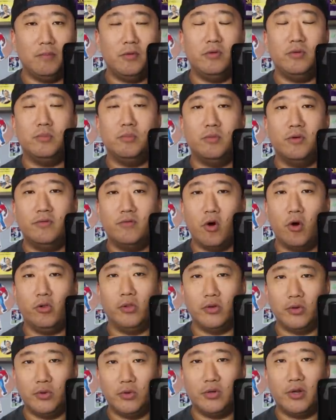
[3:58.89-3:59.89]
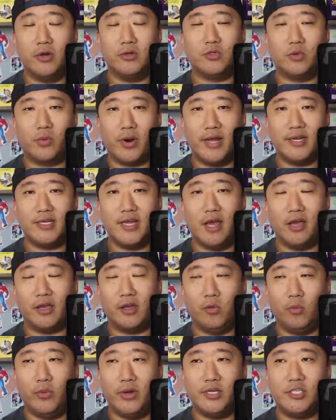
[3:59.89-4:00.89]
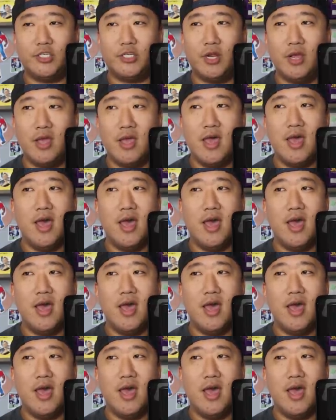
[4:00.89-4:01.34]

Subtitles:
move Oli Udoh to right tackle, which